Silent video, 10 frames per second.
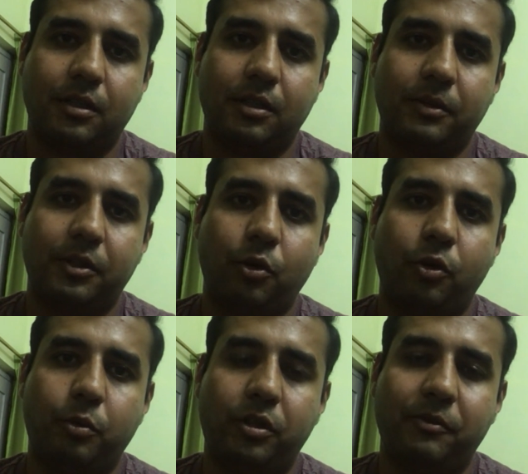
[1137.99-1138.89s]
I mean,
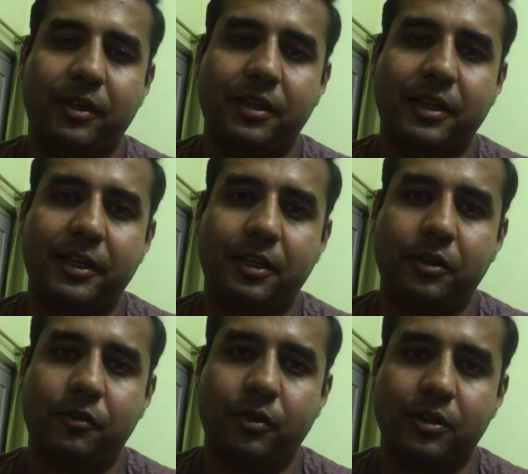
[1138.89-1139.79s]
don't put on very negative
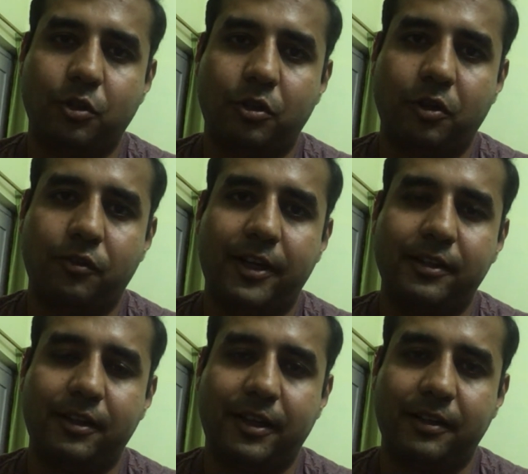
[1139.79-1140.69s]
influence on your
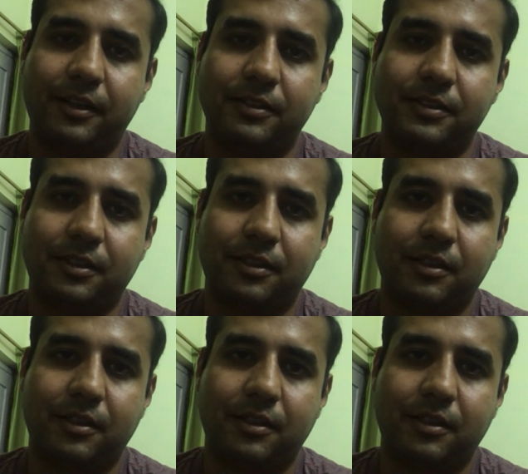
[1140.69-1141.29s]
final rankings.